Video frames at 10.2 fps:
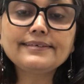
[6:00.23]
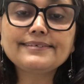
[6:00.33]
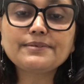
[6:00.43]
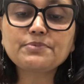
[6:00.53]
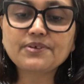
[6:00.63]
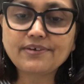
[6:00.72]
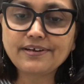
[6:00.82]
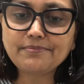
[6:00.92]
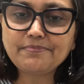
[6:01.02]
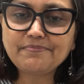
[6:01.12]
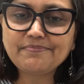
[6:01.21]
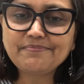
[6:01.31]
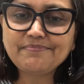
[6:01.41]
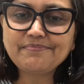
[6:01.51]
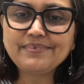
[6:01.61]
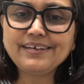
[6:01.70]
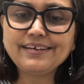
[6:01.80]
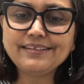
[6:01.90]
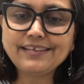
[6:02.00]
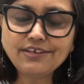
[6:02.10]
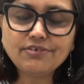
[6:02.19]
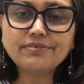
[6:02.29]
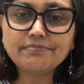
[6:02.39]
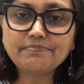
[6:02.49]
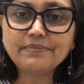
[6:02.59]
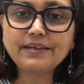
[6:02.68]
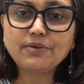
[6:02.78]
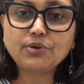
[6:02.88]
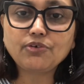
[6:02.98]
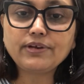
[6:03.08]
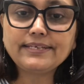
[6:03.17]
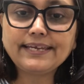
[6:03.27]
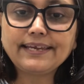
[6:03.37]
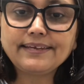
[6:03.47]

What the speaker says: subscribe, and thank you. Have a great day.